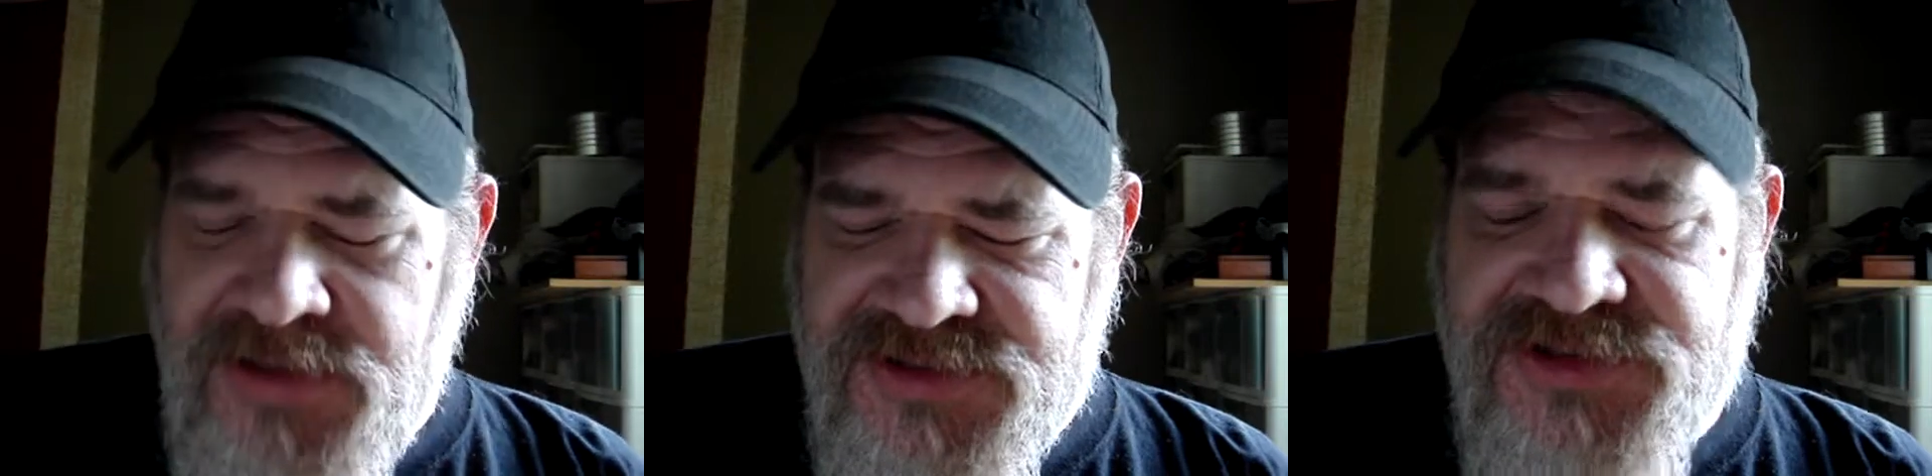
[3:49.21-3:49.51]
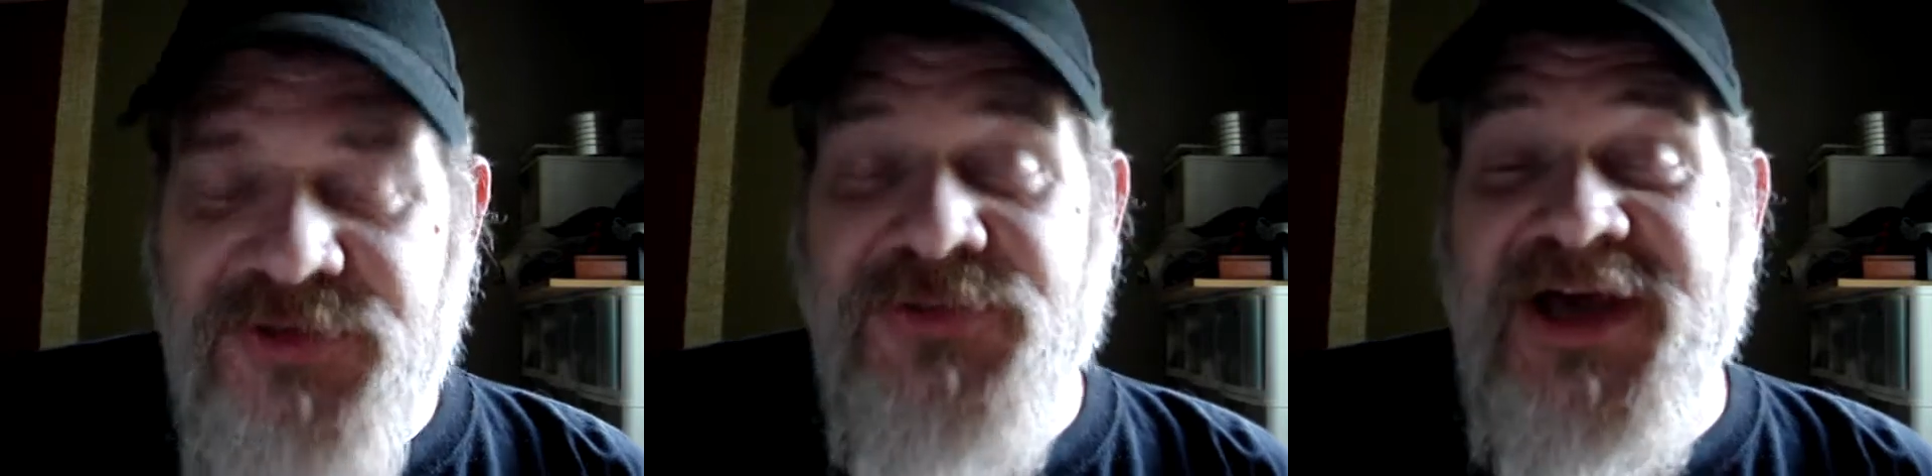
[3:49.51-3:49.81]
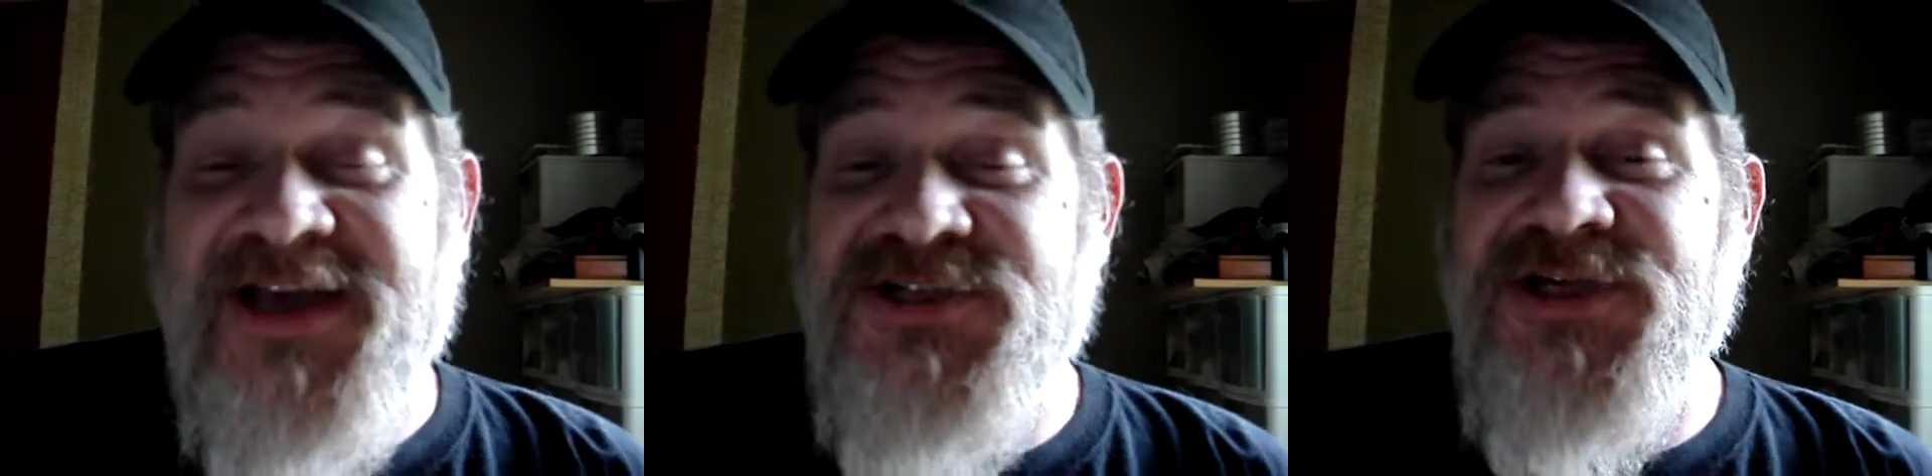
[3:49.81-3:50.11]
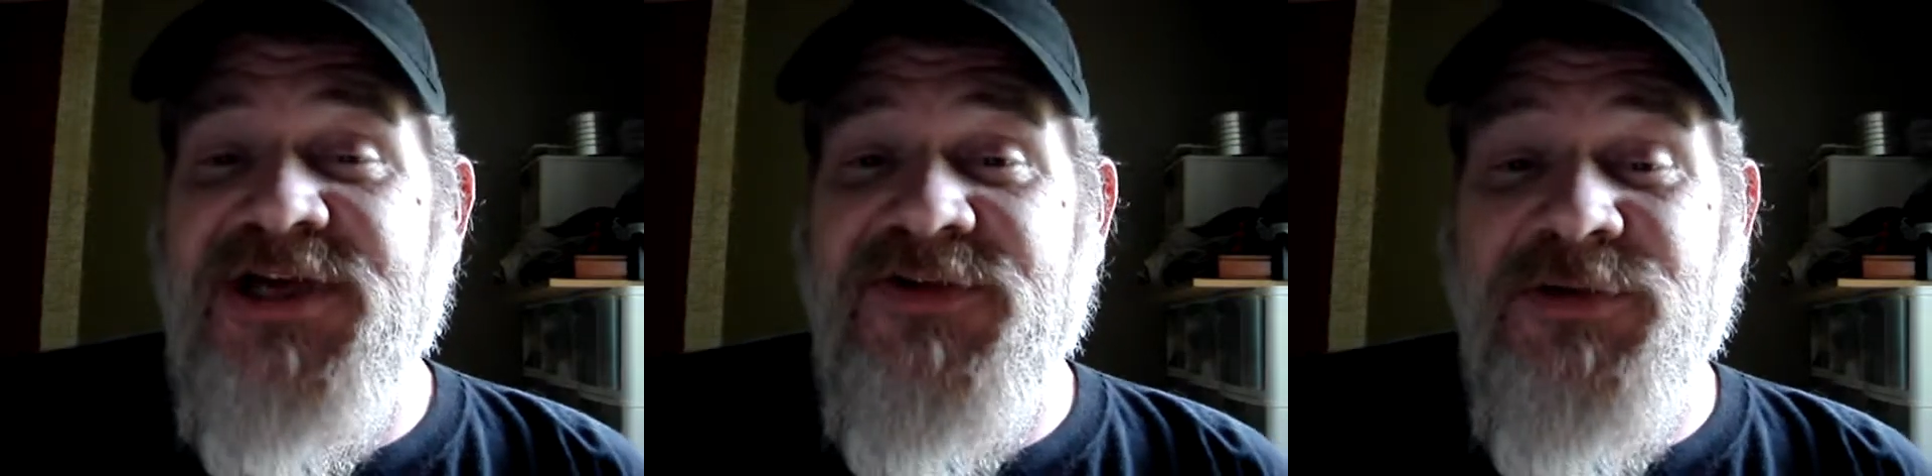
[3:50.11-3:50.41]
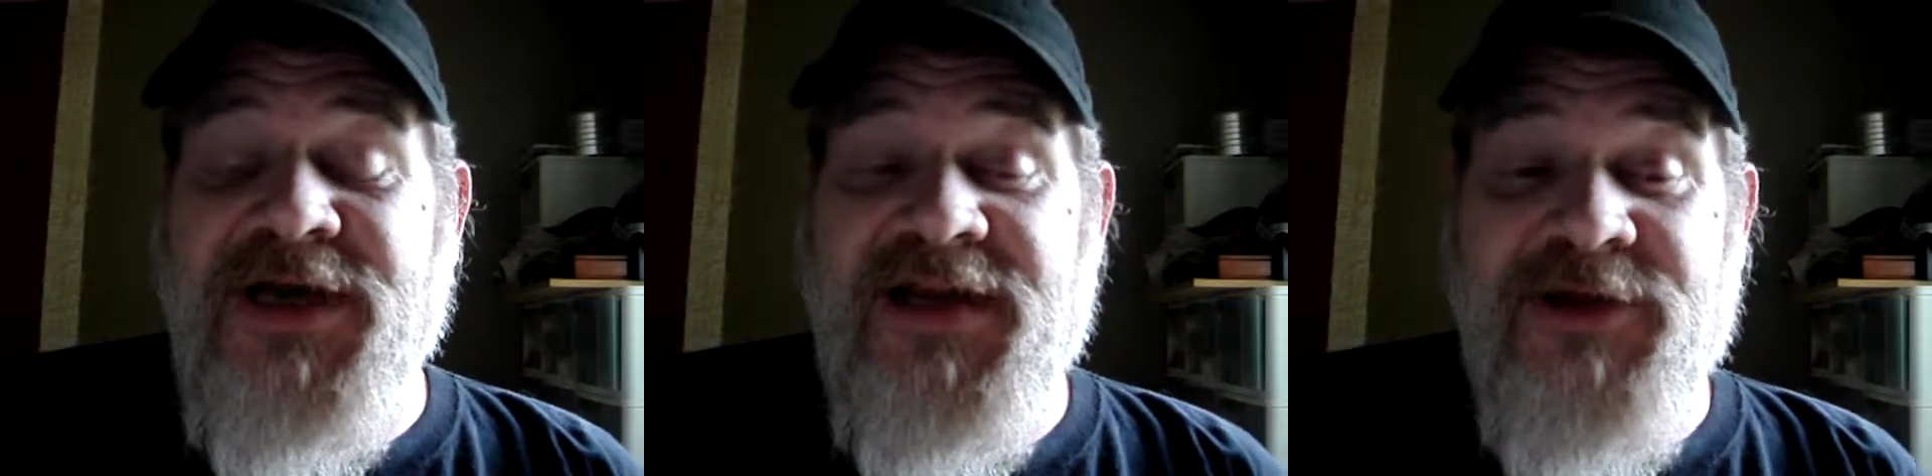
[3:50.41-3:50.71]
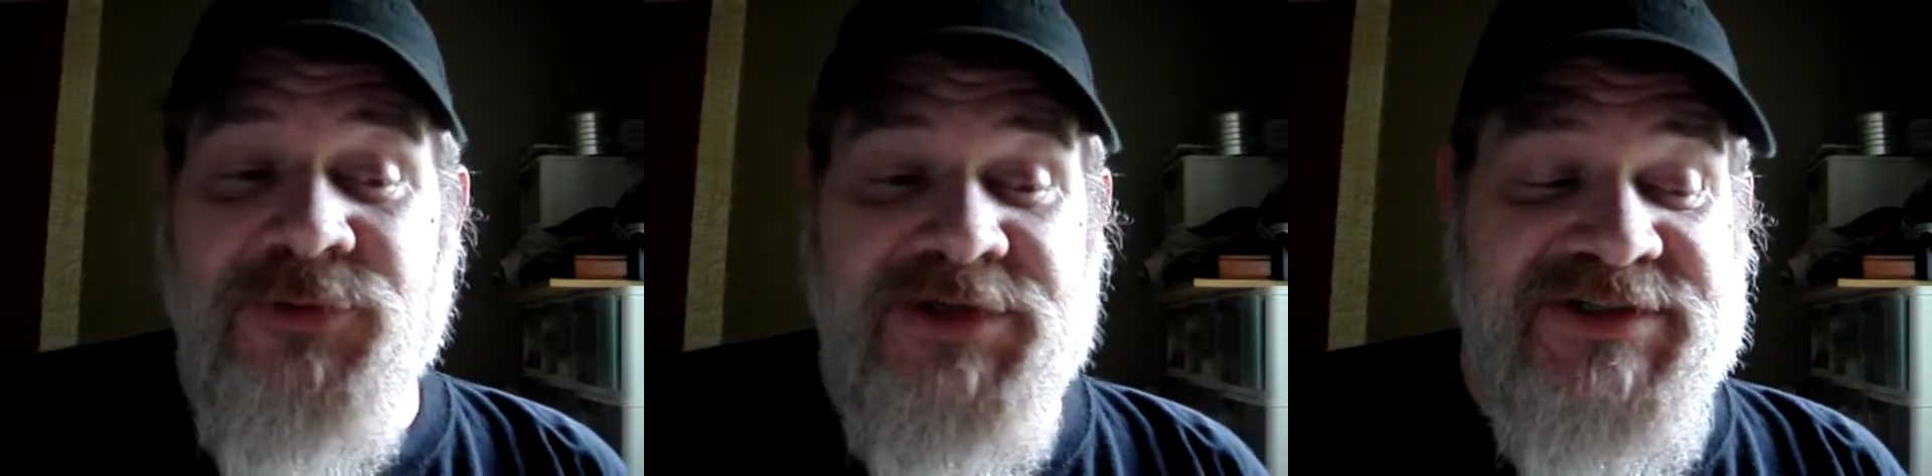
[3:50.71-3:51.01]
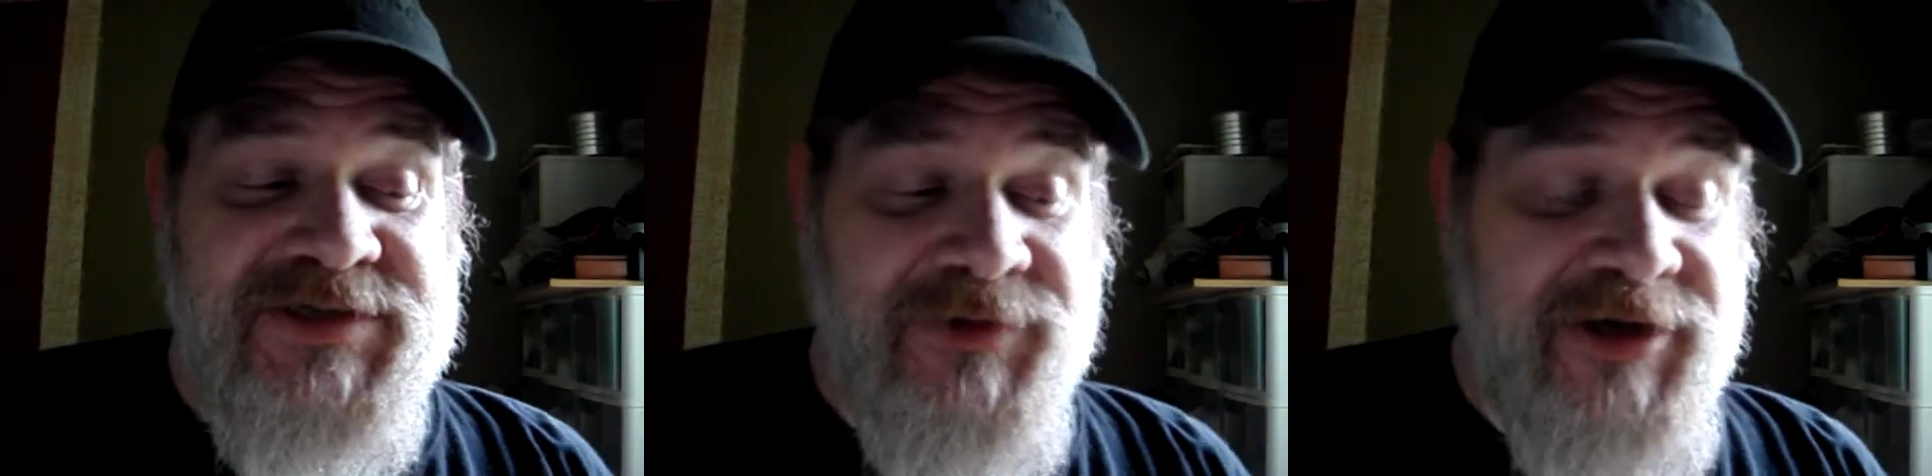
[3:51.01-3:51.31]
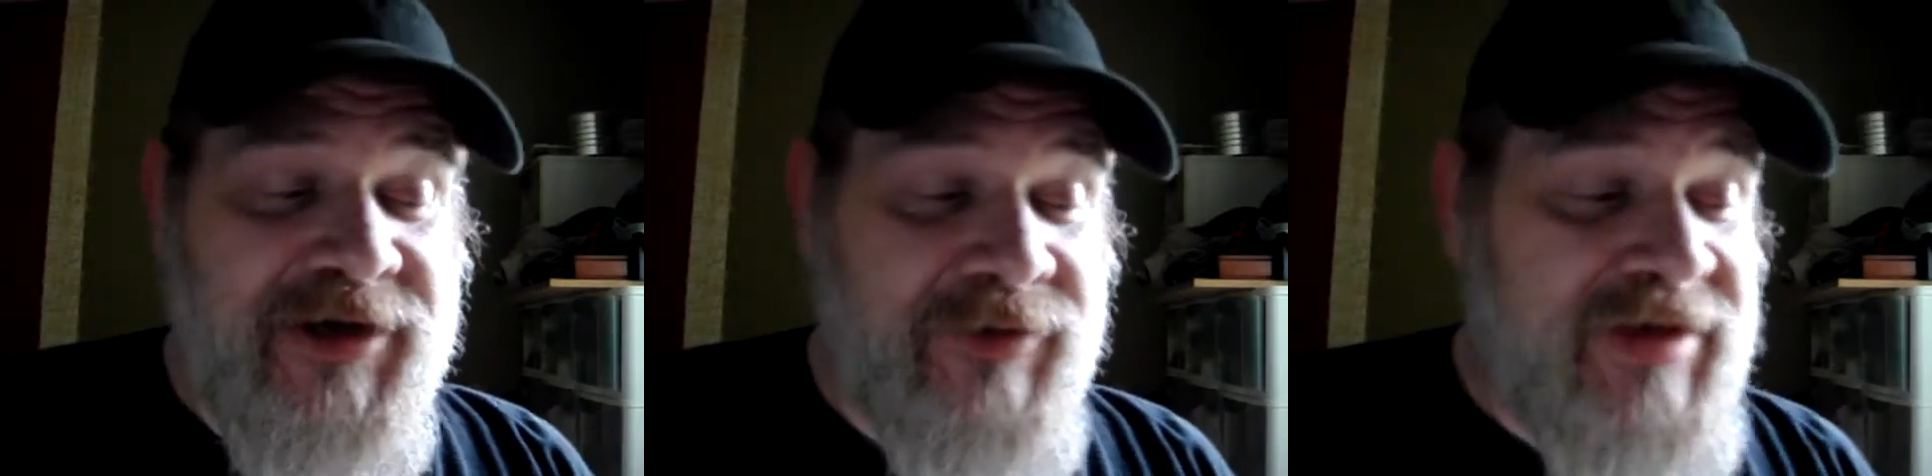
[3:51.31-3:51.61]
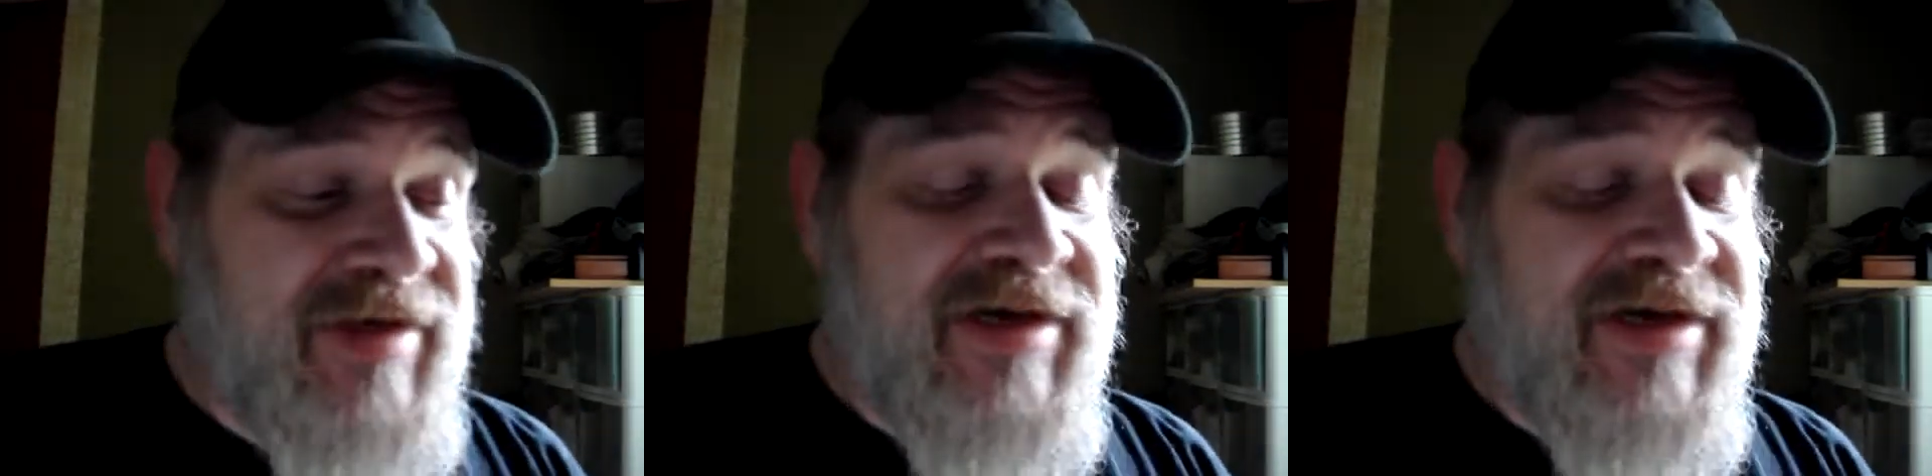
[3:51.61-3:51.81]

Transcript: So that should give you an idea where this is going to go.